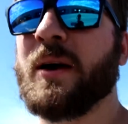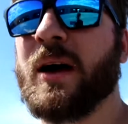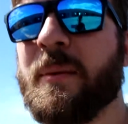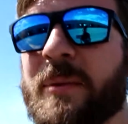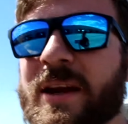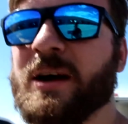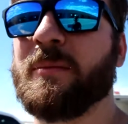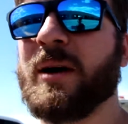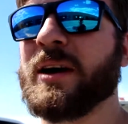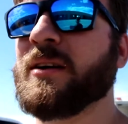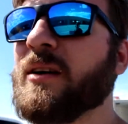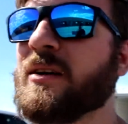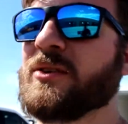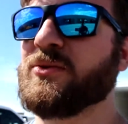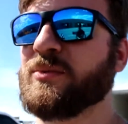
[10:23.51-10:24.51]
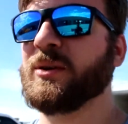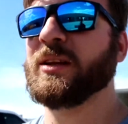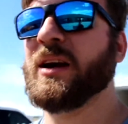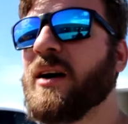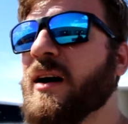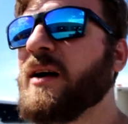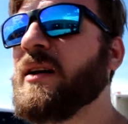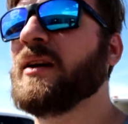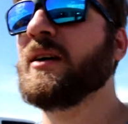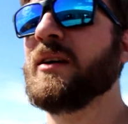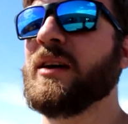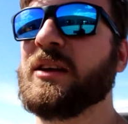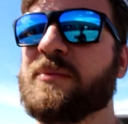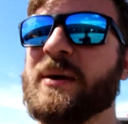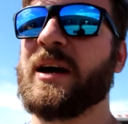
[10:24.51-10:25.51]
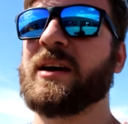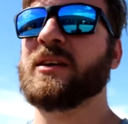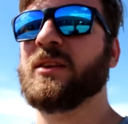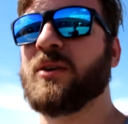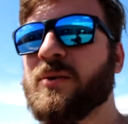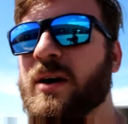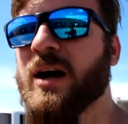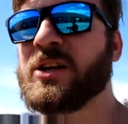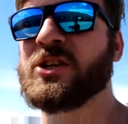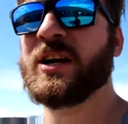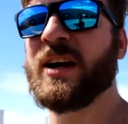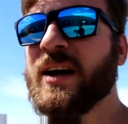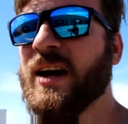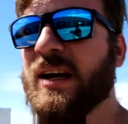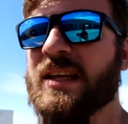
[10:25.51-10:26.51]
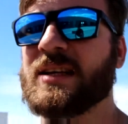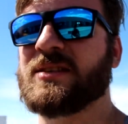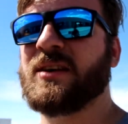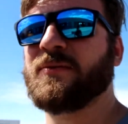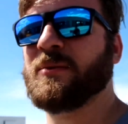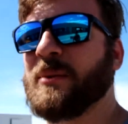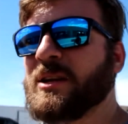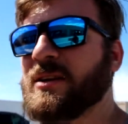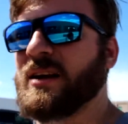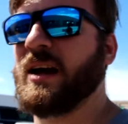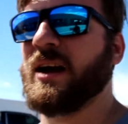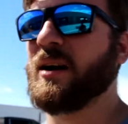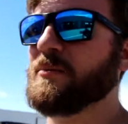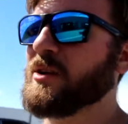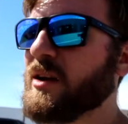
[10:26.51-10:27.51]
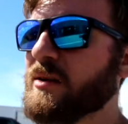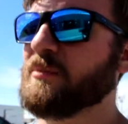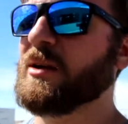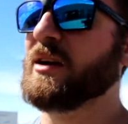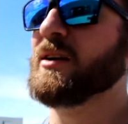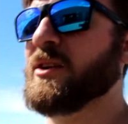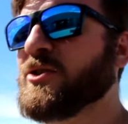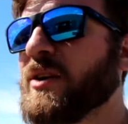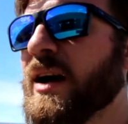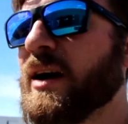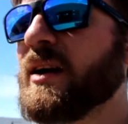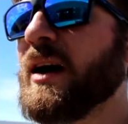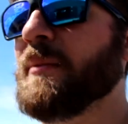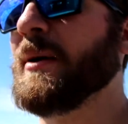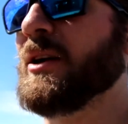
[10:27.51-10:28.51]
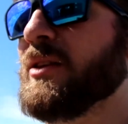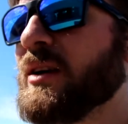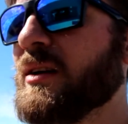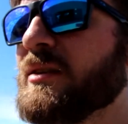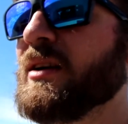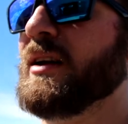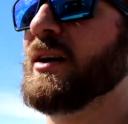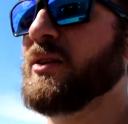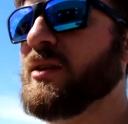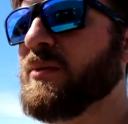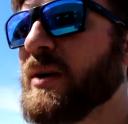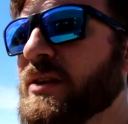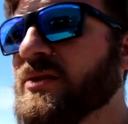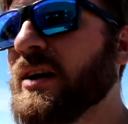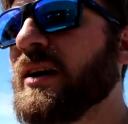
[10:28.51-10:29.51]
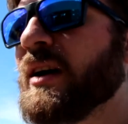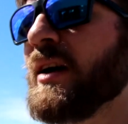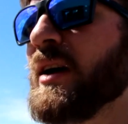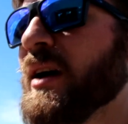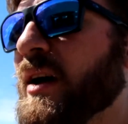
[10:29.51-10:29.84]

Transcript: Uh, but now my car is really hot. It's back in the garage, and that's it for me today. I'm done being on track. I'm out there, done out there racing.